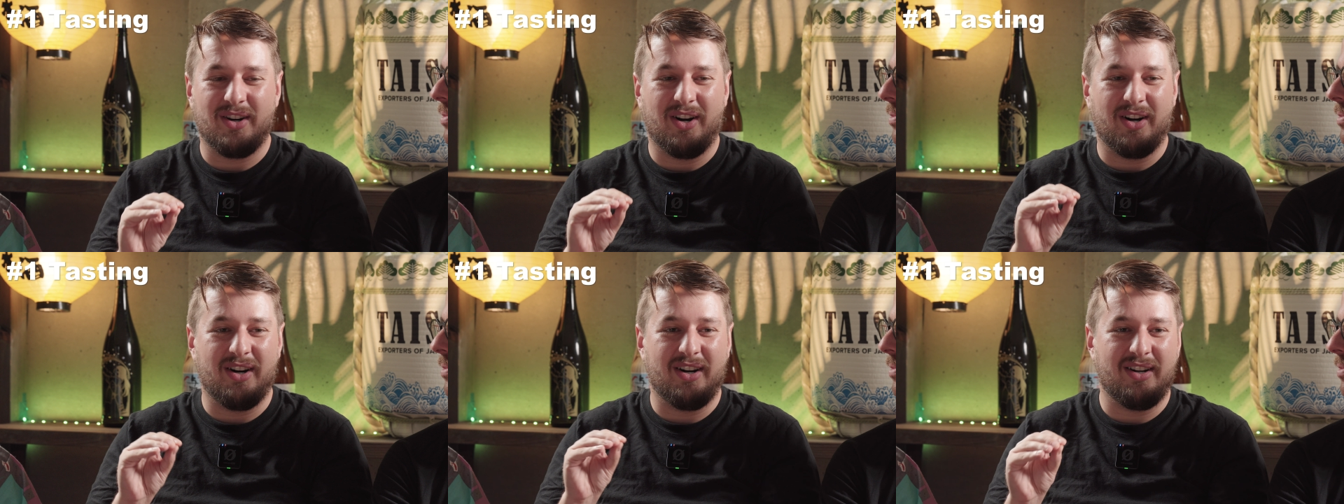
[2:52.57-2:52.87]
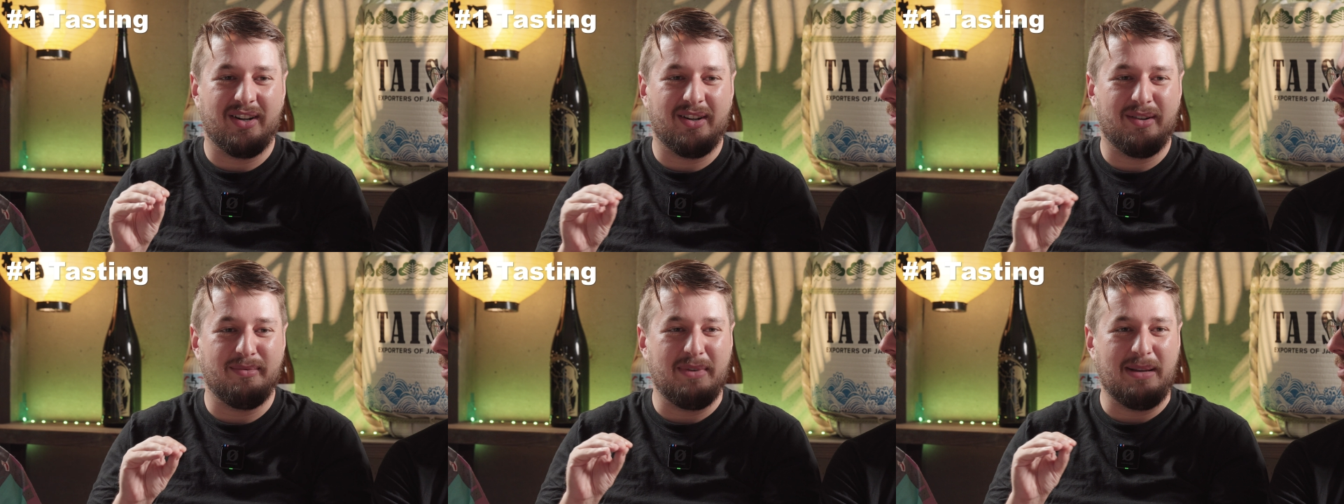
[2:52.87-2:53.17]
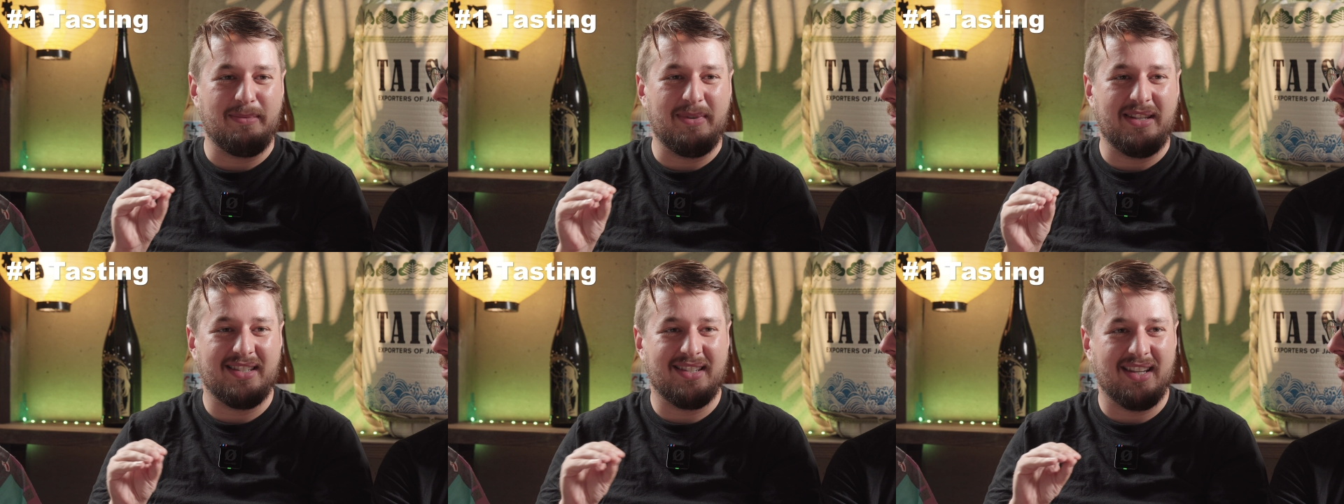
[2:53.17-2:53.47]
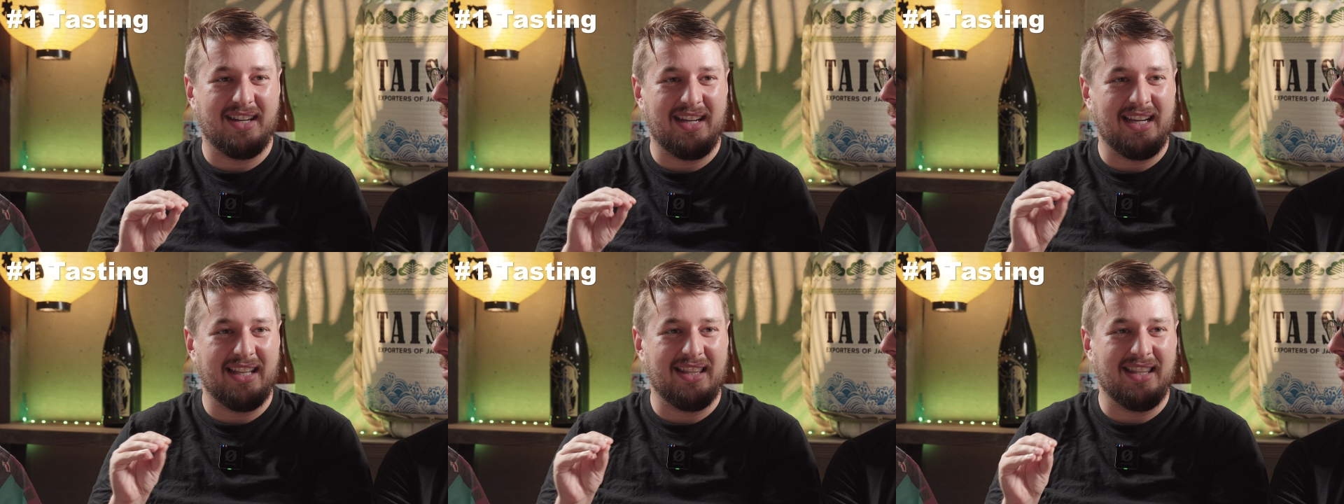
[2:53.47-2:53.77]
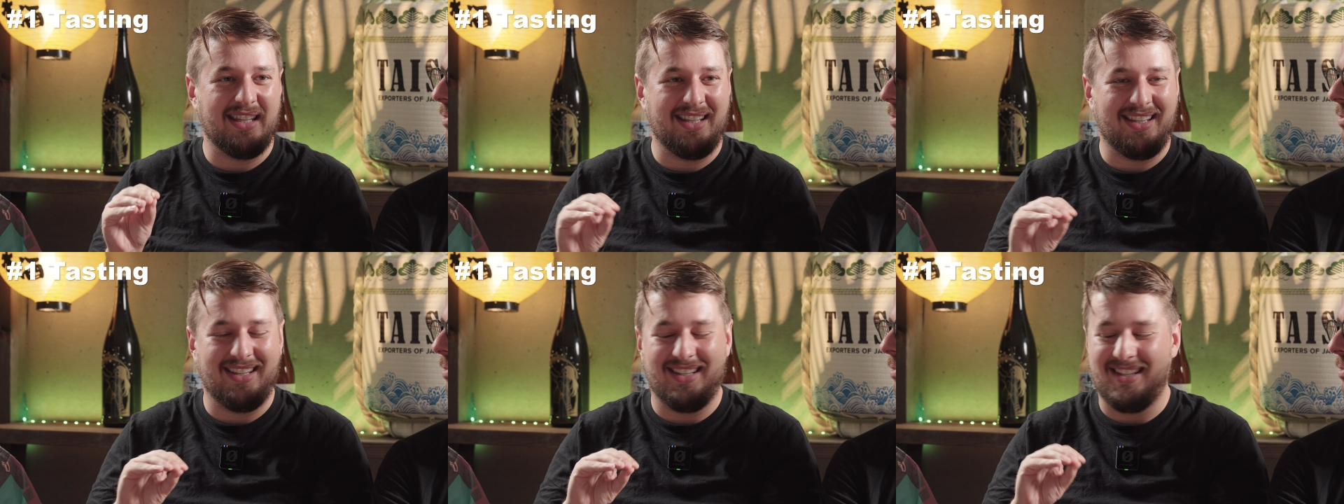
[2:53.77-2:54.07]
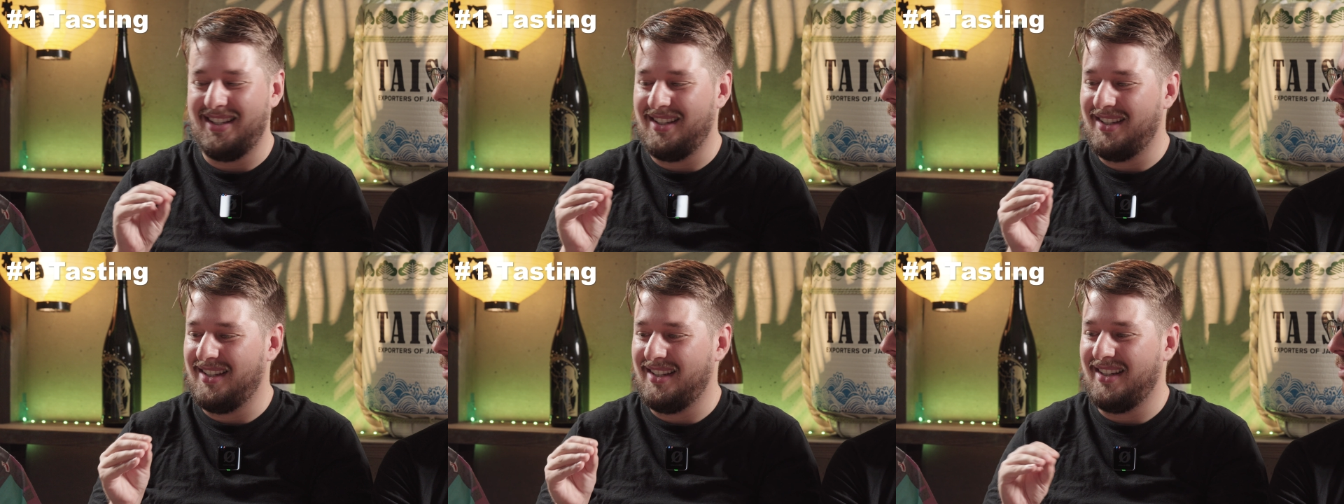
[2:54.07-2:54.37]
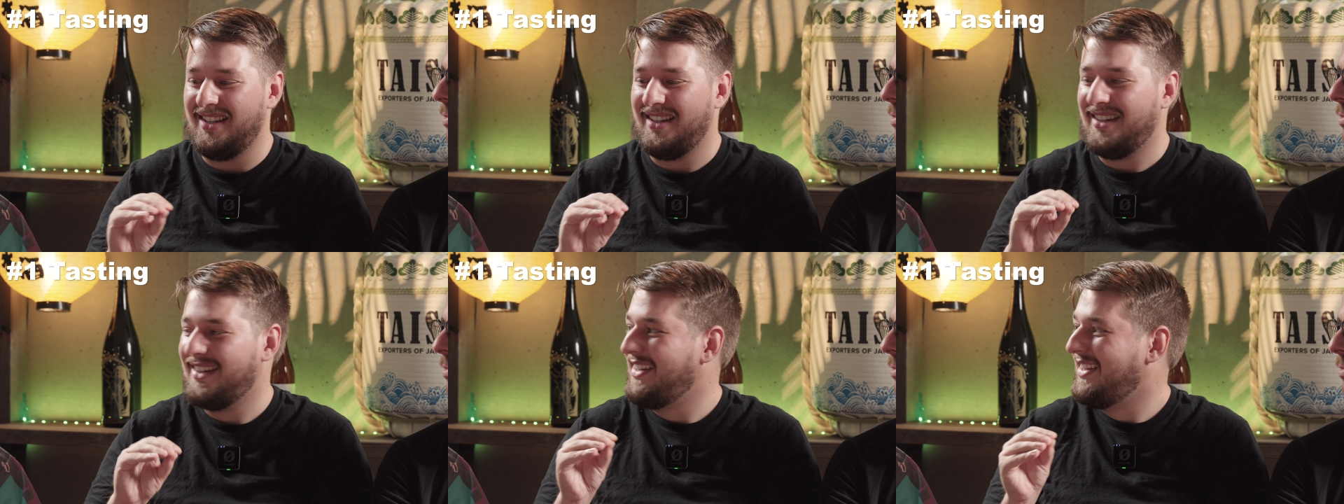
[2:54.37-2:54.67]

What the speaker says: are maybe sitting in the